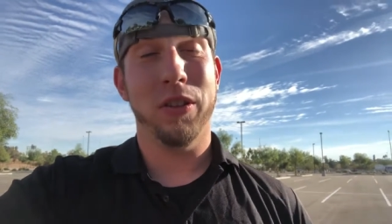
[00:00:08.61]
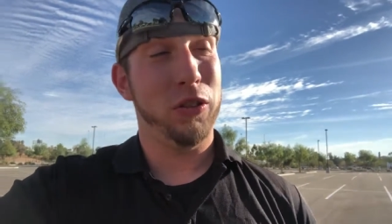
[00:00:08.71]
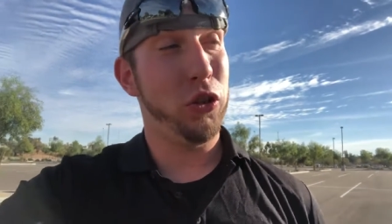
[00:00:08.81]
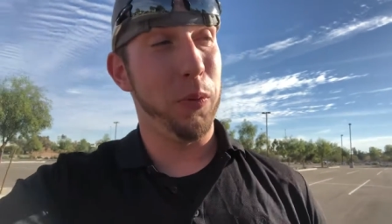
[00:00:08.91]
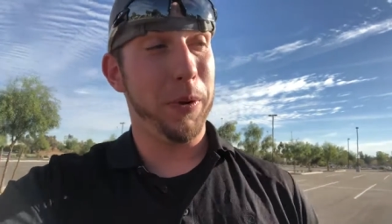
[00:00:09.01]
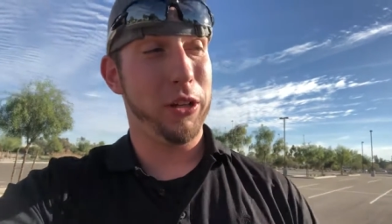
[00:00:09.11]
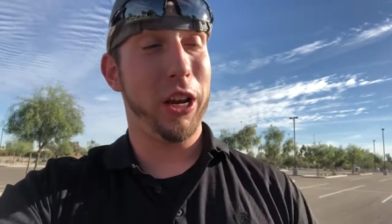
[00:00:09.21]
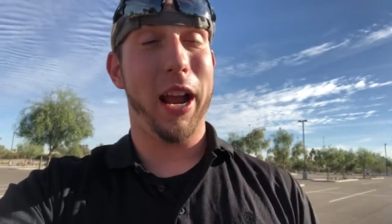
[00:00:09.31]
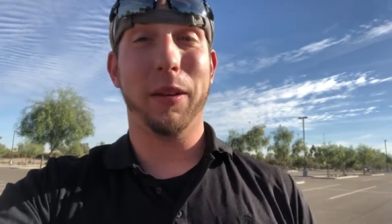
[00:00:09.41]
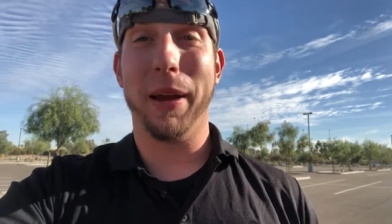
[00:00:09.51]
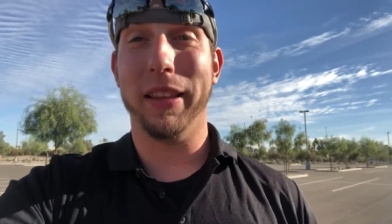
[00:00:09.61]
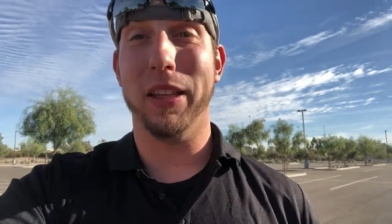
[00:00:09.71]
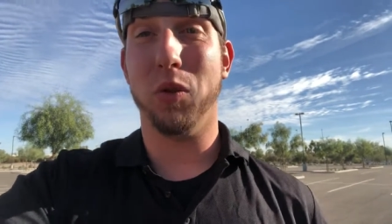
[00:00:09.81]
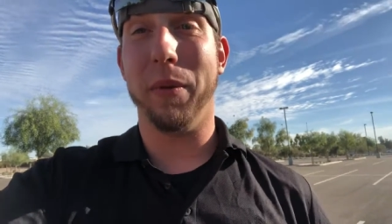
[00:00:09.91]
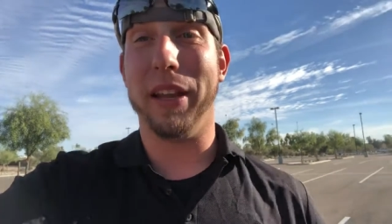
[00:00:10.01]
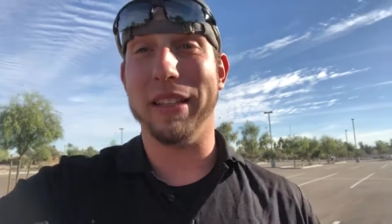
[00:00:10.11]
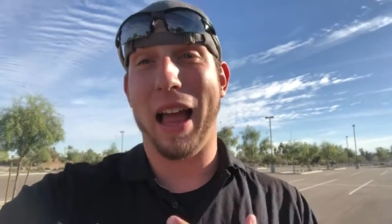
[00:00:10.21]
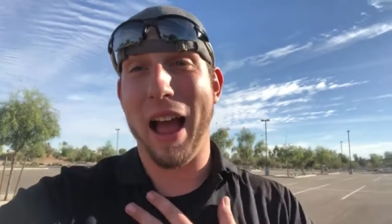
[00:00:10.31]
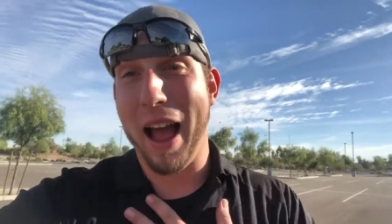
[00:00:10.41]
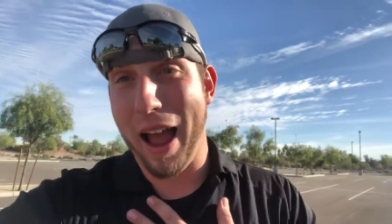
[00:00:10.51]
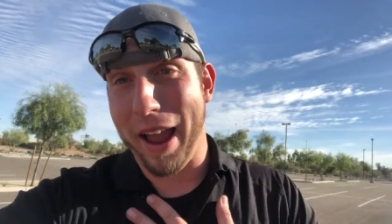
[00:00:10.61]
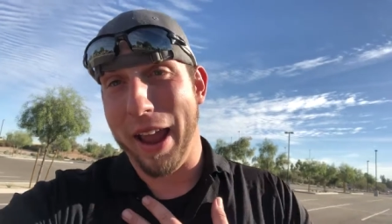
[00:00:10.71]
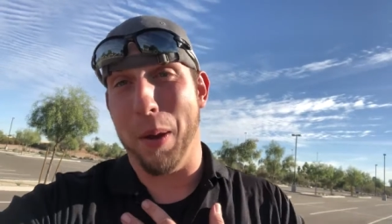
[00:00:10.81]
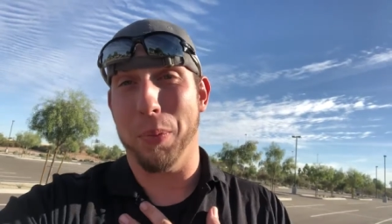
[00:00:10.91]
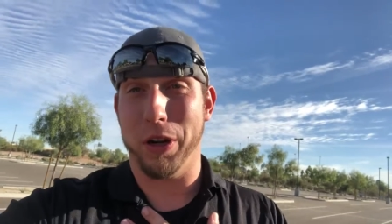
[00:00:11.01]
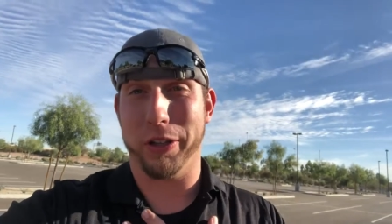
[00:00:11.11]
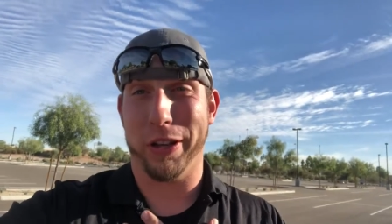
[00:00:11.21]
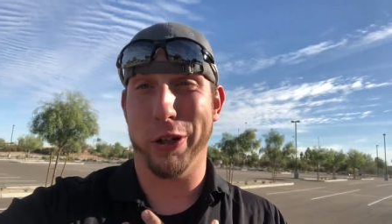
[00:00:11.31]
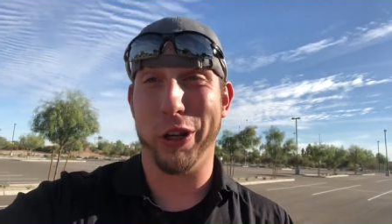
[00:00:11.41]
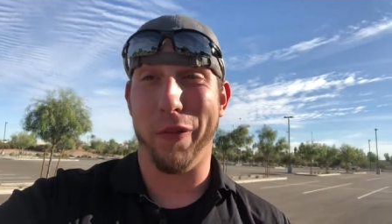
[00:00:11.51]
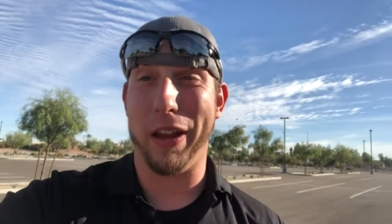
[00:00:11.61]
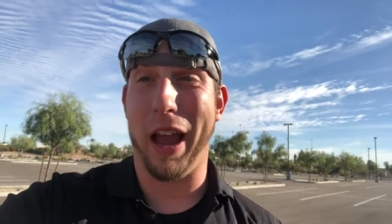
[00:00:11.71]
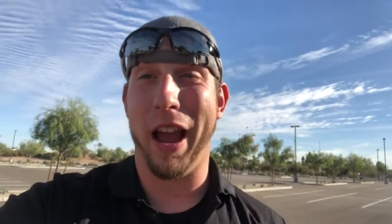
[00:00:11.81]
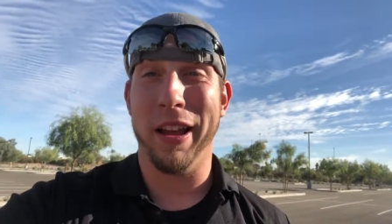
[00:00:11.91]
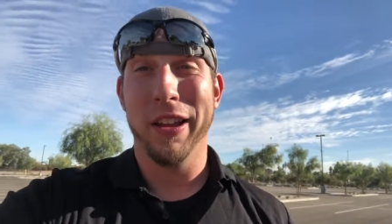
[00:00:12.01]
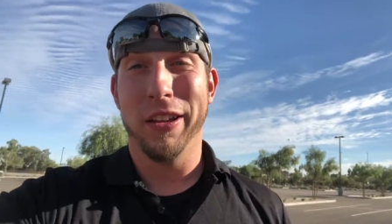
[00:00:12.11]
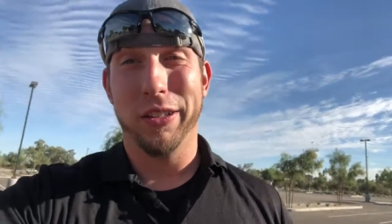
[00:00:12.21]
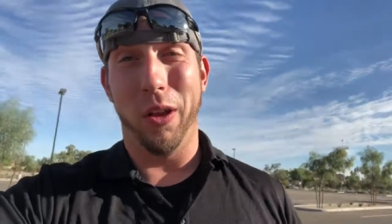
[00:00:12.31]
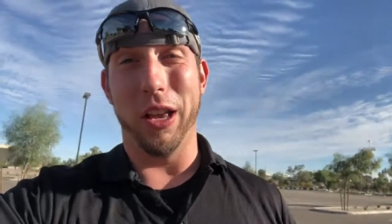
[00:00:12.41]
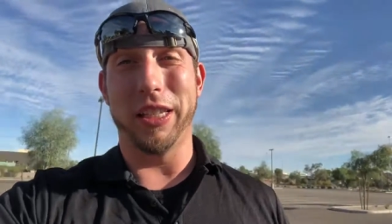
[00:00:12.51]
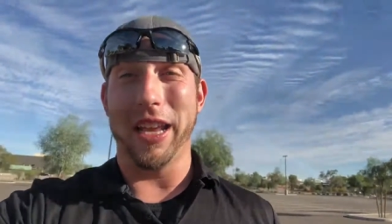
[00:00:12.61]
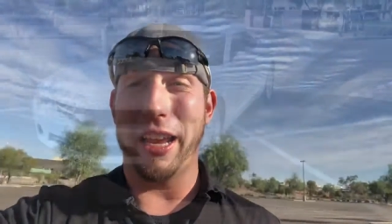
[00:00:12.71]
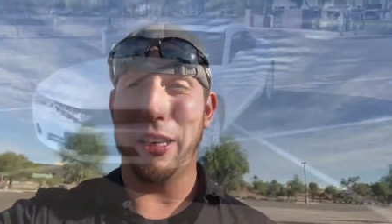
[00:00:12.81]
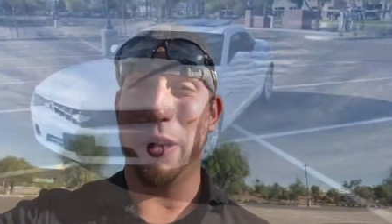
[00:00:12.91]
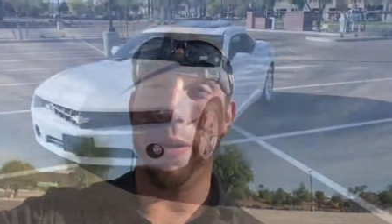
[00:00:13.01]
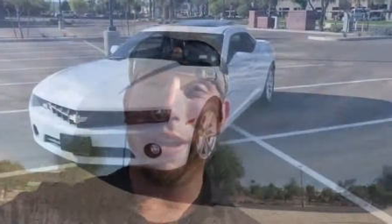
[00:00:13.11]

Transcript: Super jacked about this one because I am personally a Chevy guy. So let's dig into it.